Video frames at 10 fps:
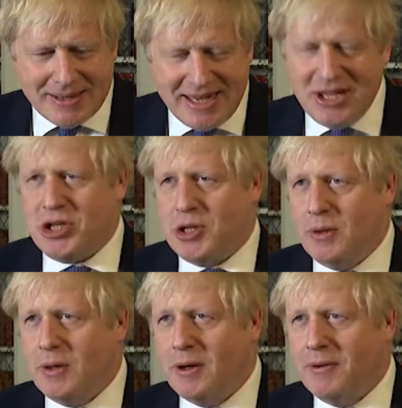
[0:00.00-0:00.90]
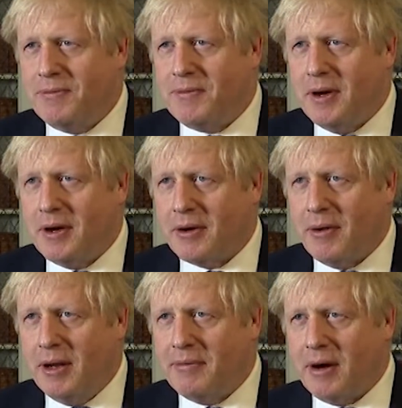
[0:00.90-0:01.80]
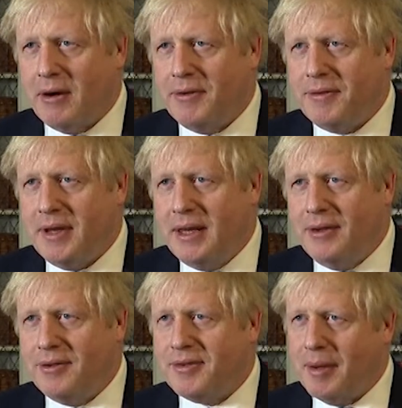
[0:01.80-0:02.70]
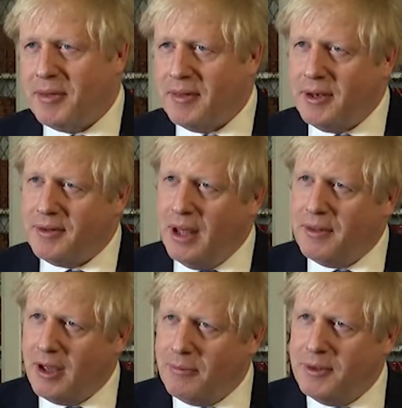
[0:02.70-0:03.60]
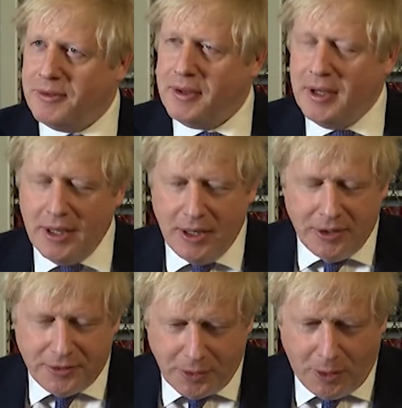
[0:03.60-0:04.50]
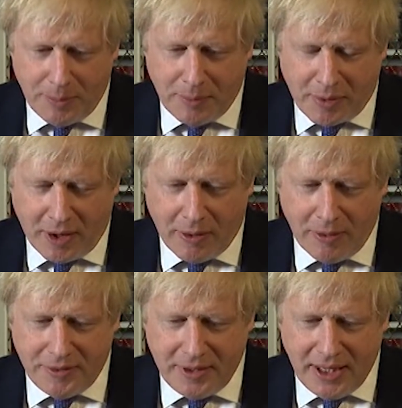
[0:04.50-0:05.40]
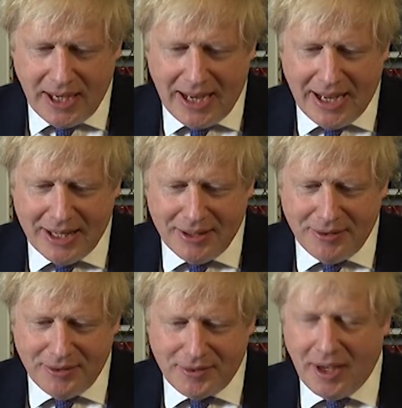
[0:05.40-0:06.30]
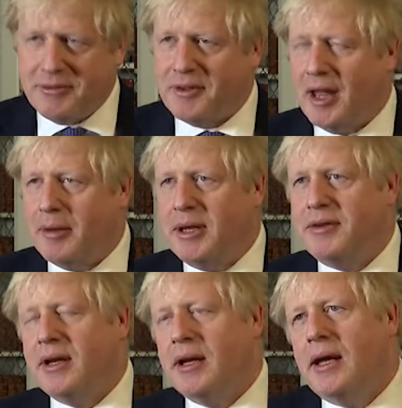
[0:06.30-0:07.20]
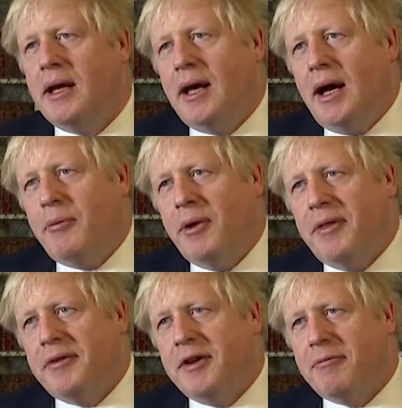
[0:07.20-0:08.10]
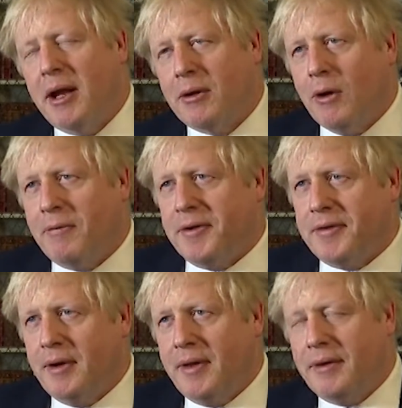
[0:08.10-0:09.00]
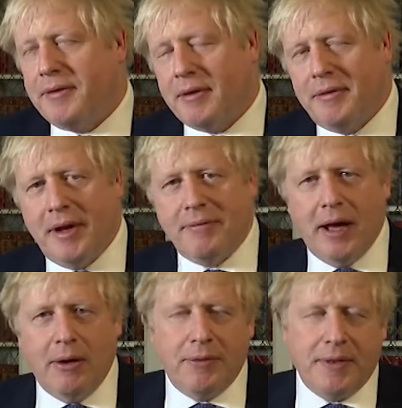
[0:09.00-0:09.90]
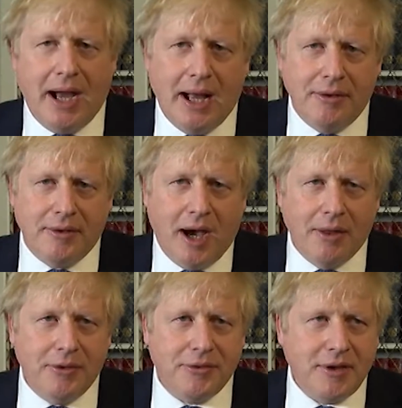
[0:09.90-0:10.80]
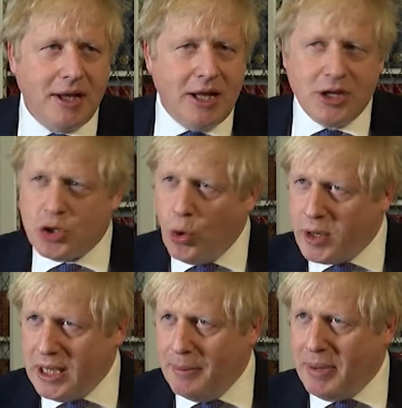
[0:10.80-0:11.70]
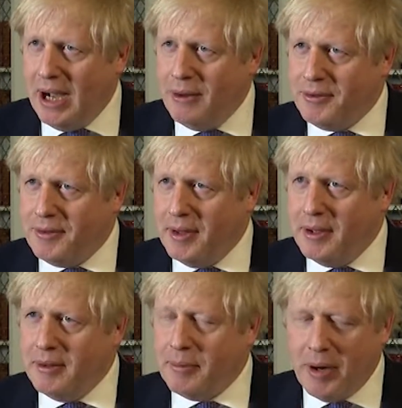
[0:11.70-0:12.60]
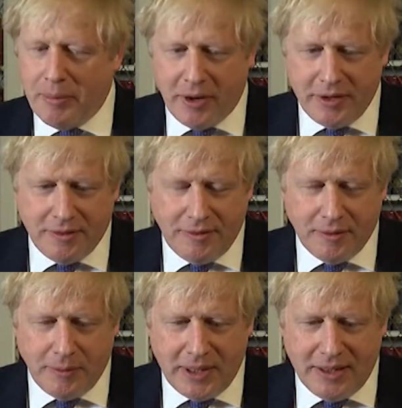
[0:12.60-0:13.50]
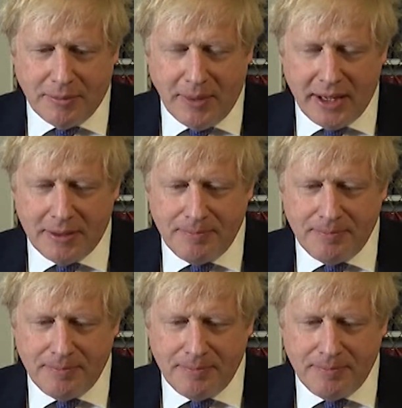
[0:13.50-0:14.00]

issue of coronavirus is something that is now the government's top priority. And I've just had a meeting with the Chief Medical Officer, the Secretary of State for Health, and others, talking about the preparations that we need to make.